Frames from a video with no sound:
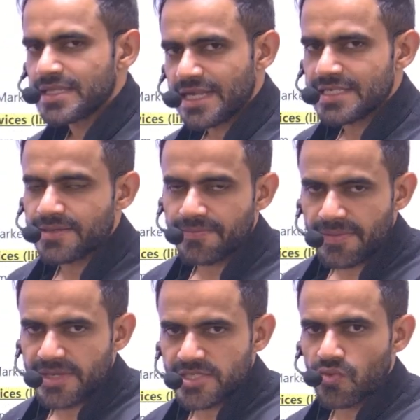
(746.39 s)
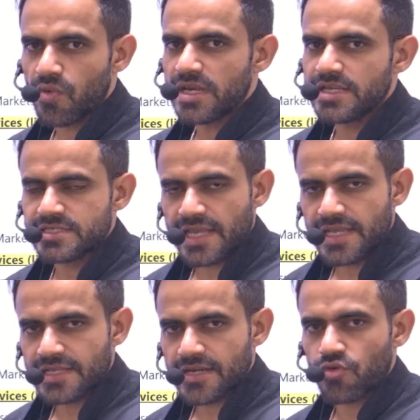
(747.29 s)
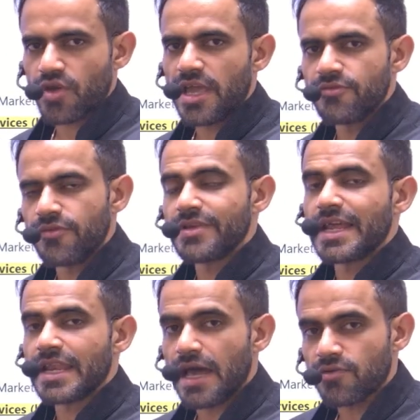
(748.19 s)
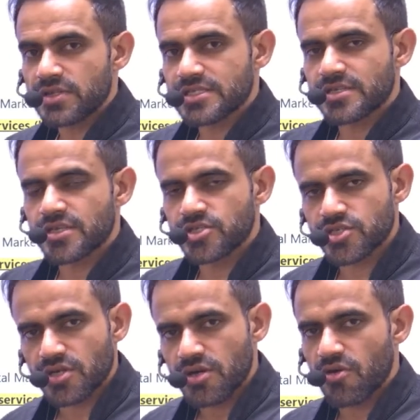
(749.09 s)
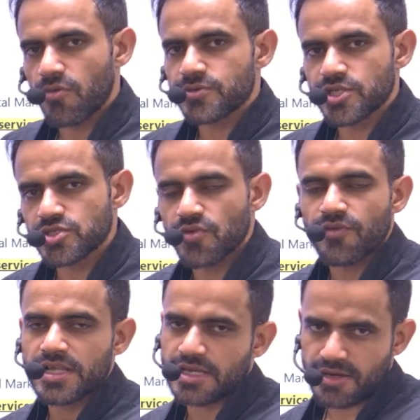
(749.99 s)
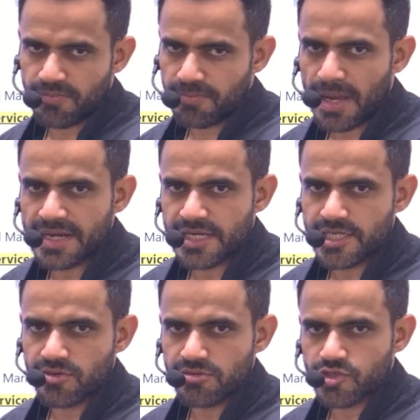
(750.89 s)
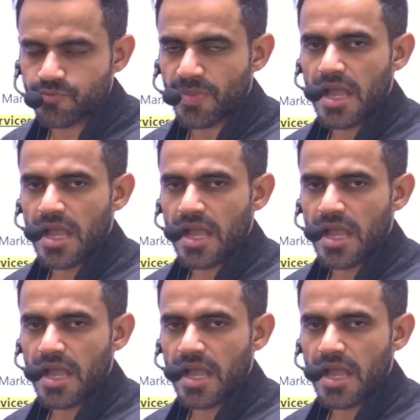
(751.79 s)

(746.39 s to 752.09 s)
That simply means Google is saying that okay, we will allow the search options of other parties also.